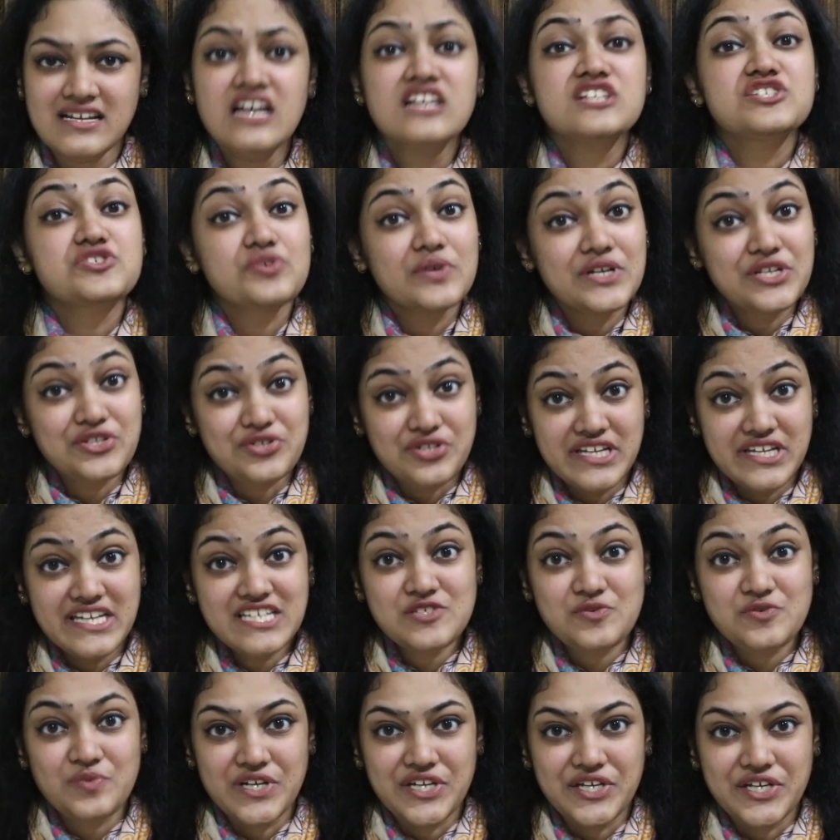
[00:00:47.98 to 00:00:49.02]
So in today's
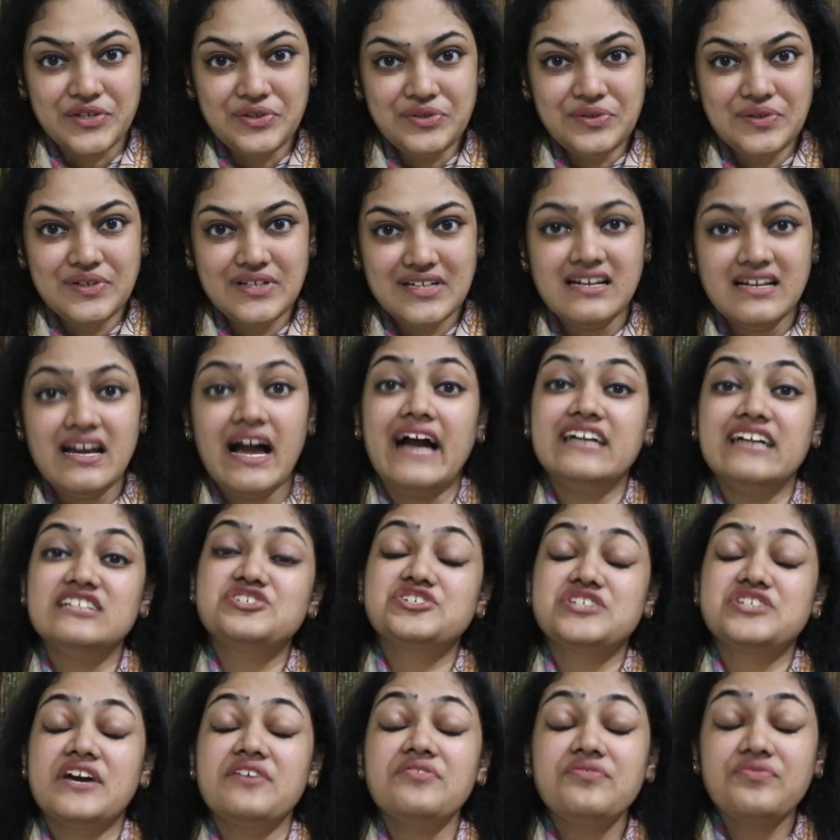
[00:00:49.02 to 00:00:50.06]
video, I'll
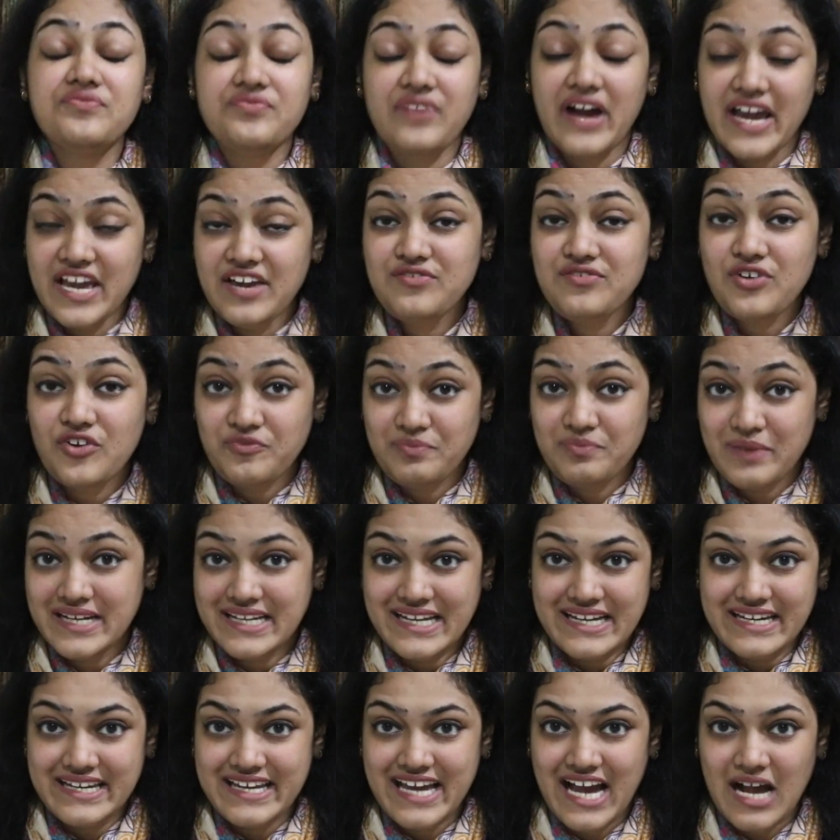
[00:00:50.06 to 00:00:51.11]
share 5 of my
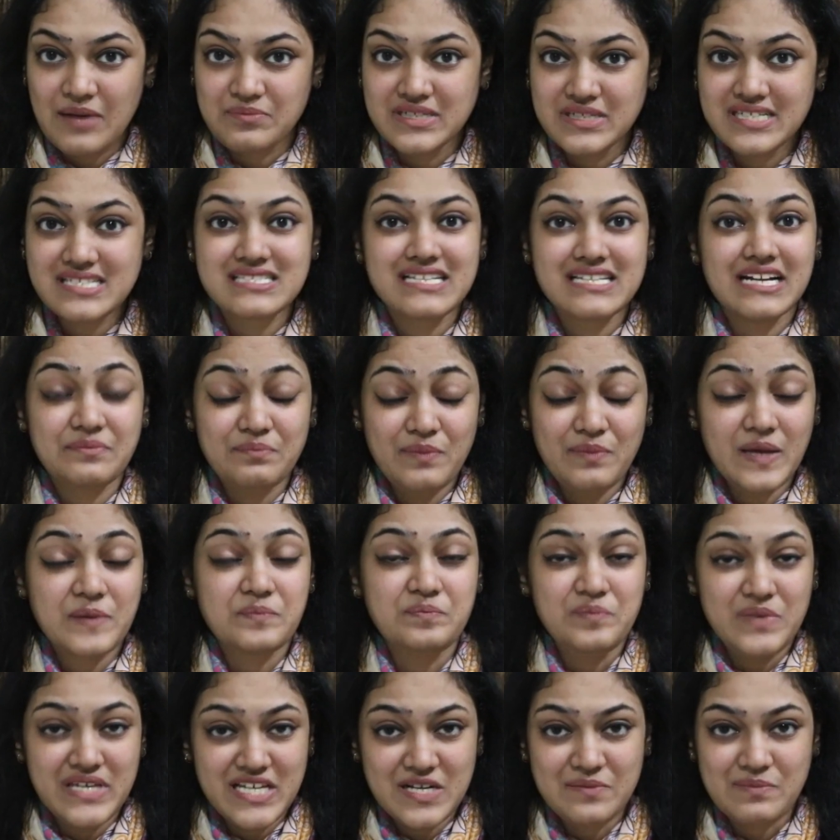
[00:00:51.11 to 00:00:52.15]
daily habits that make
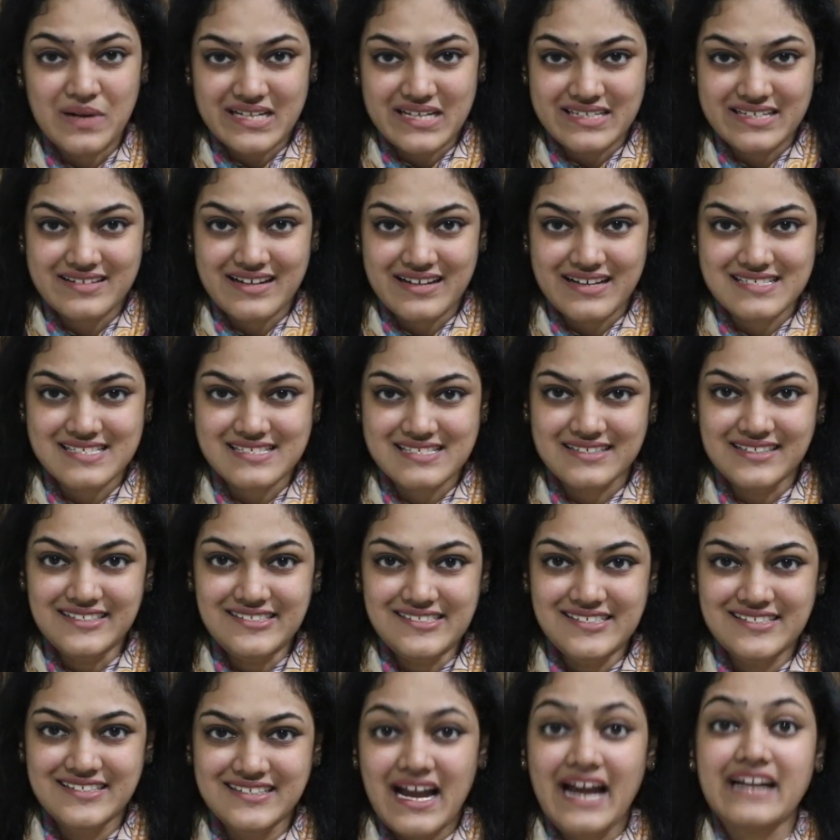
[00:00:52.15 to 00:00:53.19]
me a multitasker
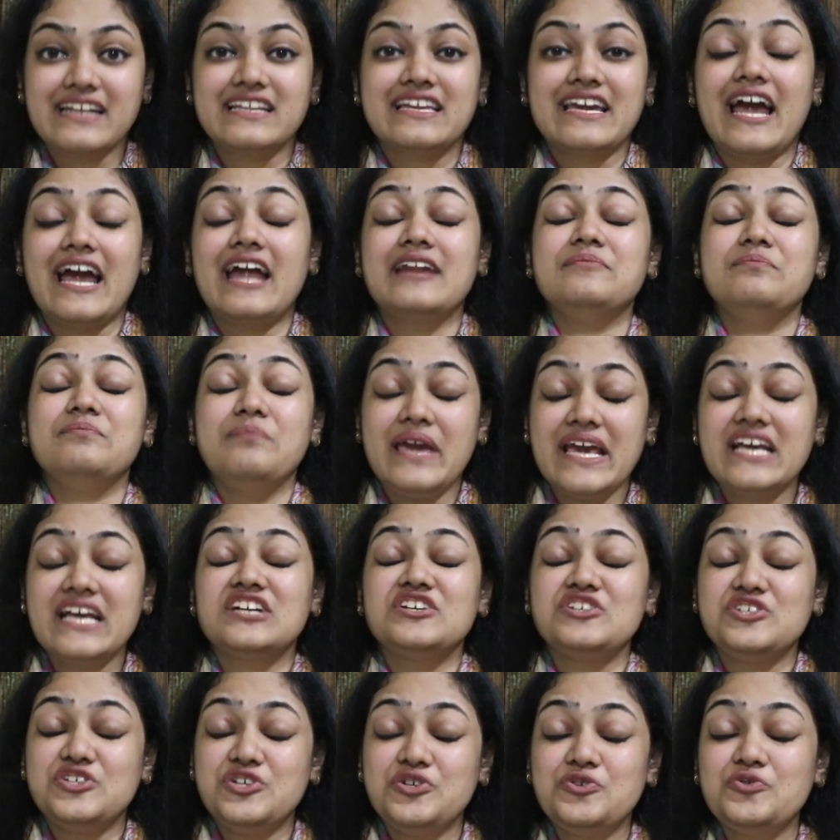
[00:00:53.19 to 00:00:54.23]
and can
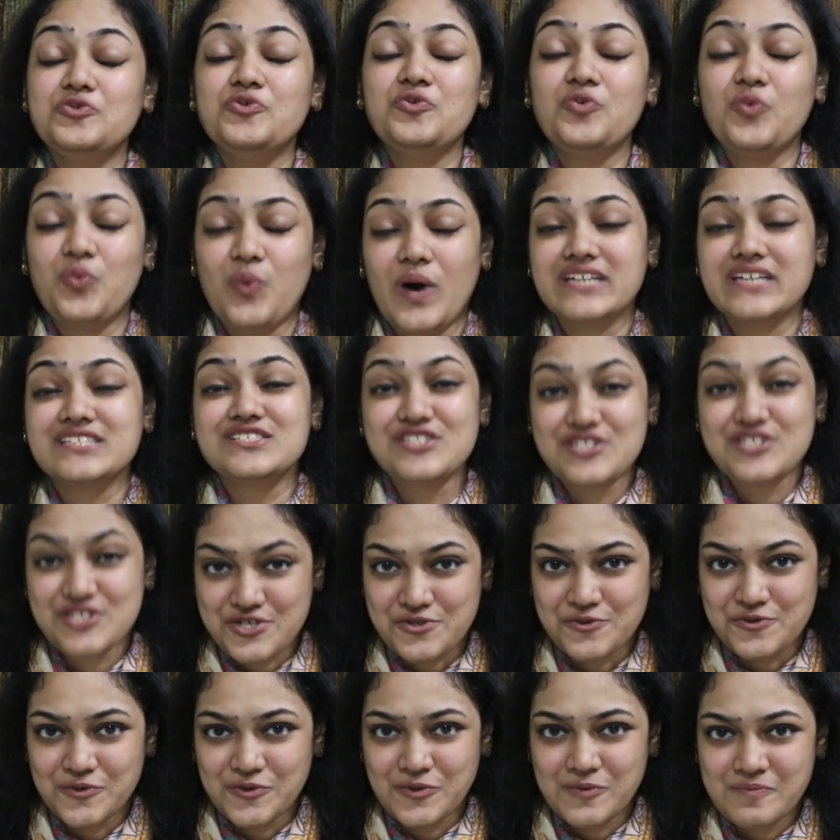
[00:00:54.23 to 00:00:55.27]
make you one
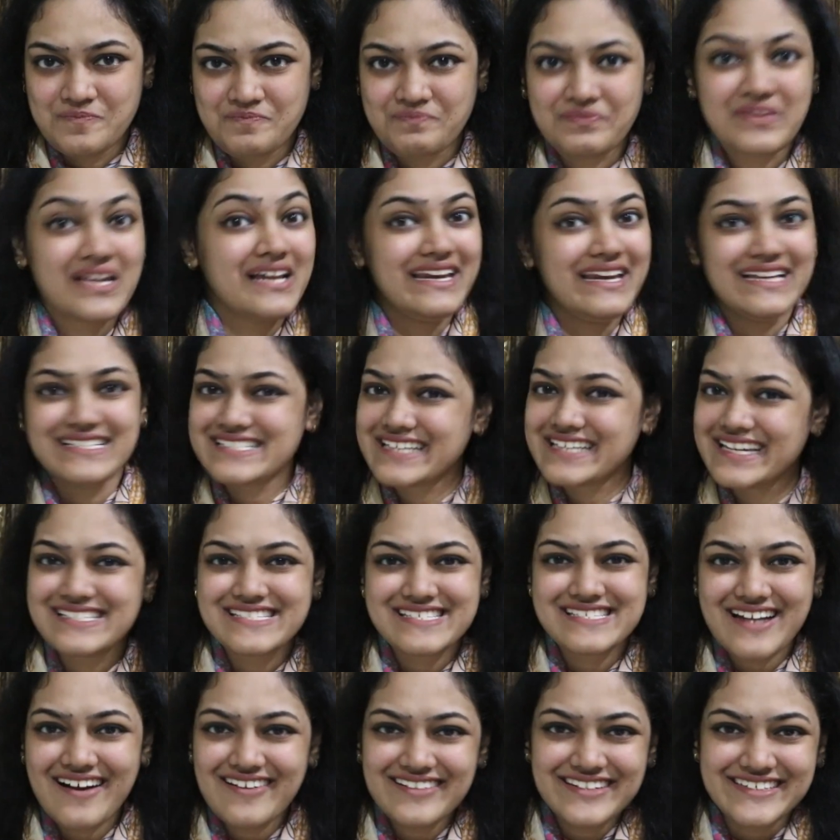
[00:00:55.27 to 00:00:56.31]
too. Let's get
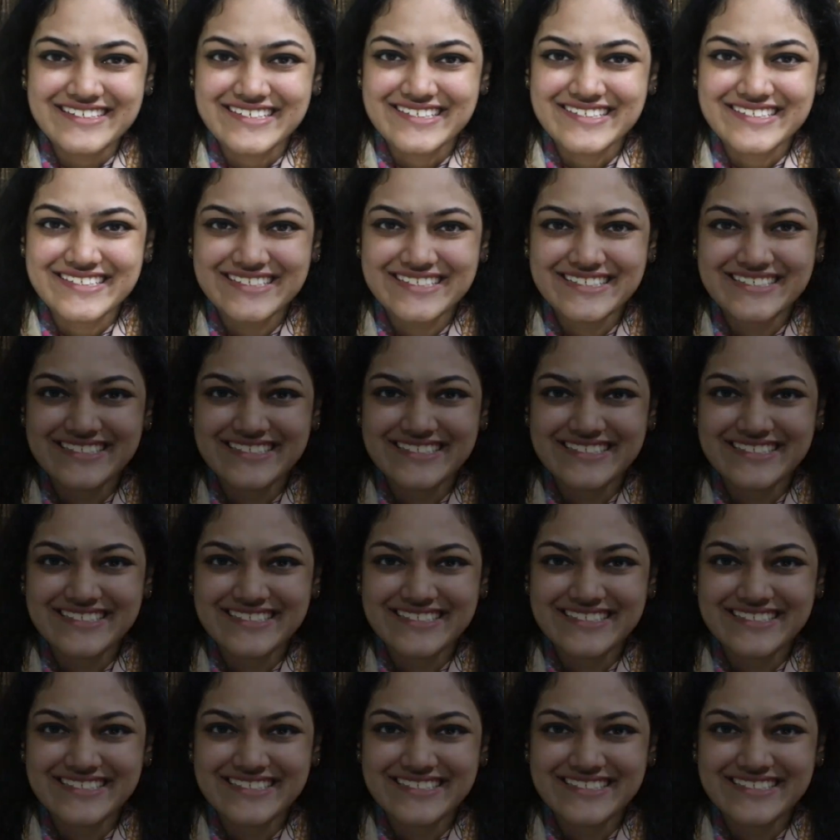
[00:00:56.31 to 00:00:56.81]
started.